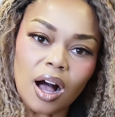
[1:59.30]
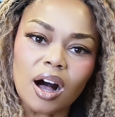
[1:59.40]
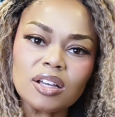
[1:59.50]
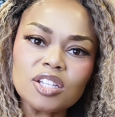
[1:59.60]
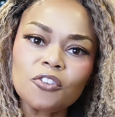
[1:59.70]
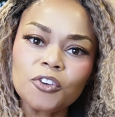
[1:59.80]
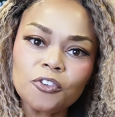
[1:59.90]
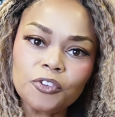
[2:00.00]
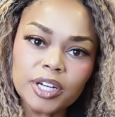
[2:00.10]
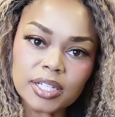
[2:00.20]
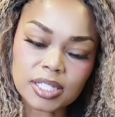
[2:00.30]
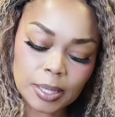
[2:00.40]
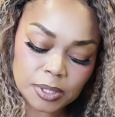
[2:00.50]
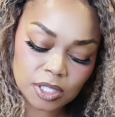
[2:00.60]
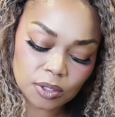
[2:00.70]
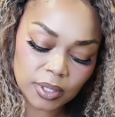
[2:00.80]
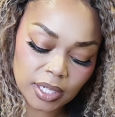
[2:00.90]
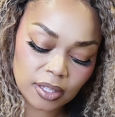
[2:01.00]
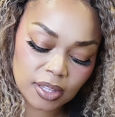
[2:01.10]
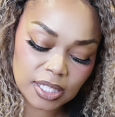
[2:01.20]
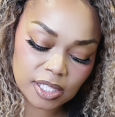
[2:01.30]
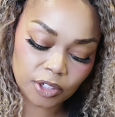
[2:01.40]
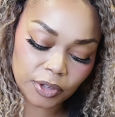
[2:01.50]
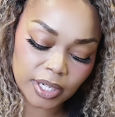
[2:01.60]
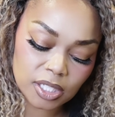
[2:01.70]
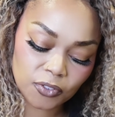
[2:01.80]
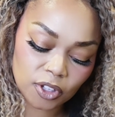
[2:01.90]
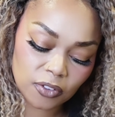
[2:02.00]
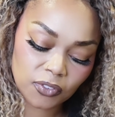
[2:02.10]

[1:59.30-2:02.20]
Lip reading: Also, feel free to substitute any of these ingredients for the